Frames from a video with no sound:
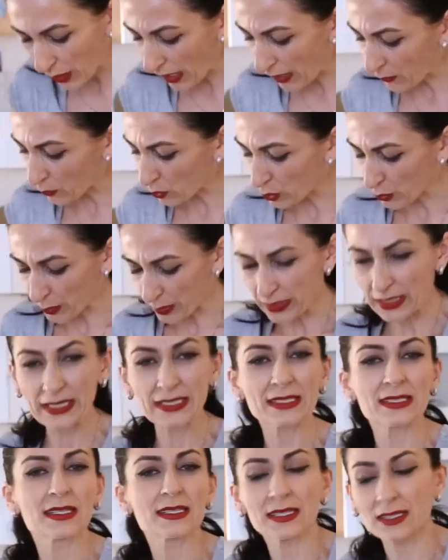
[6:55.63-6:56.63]
I would
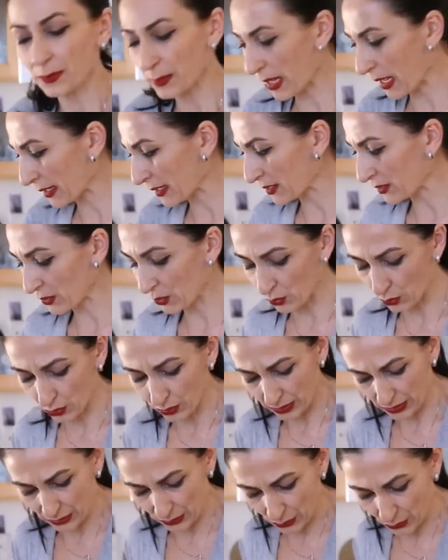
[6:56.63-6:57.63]
place this back into
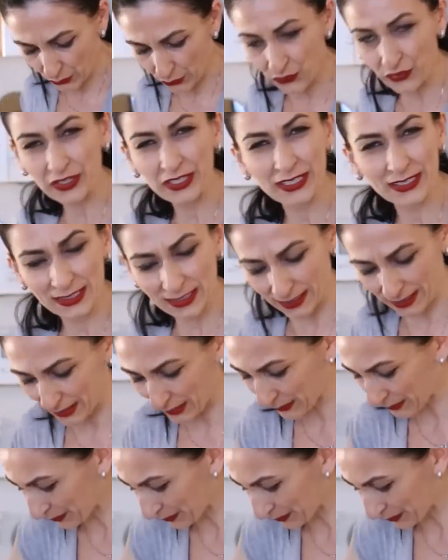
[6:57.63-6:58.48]
freezer